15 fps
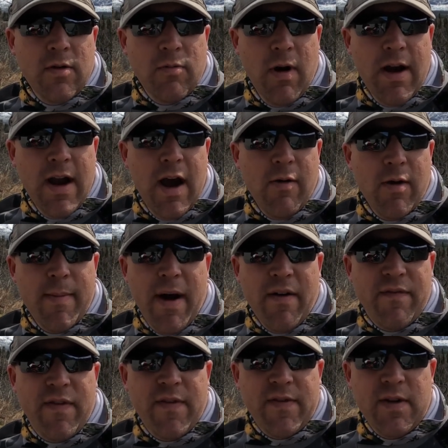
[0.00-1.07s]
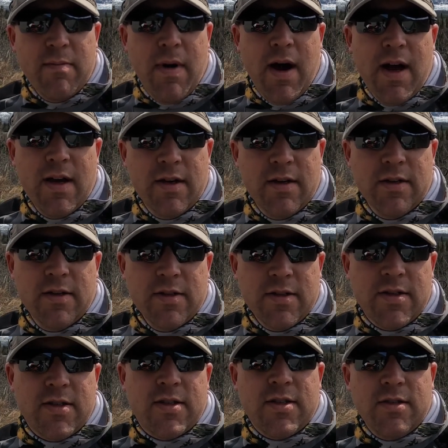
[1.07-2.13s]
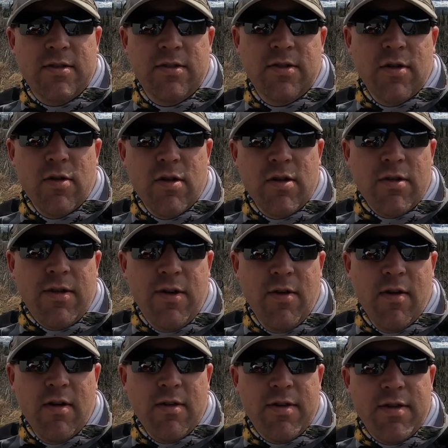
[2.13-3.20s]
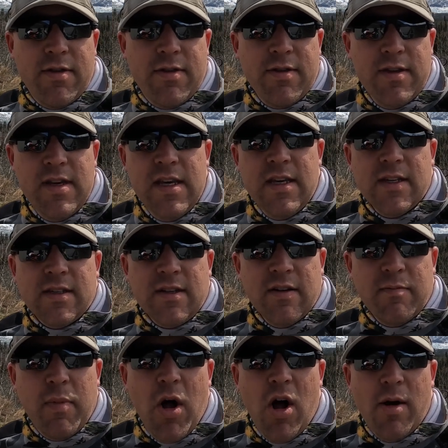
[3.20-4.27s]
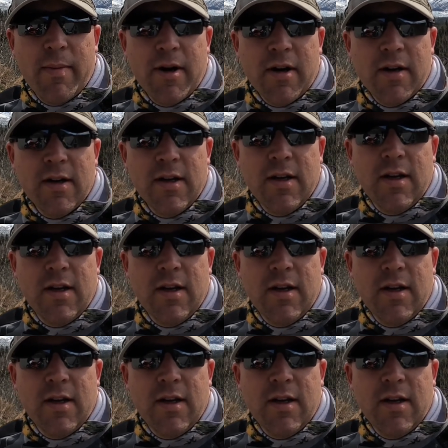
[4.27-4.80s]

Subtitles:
right now we're about 50 miles northeast of Palmer.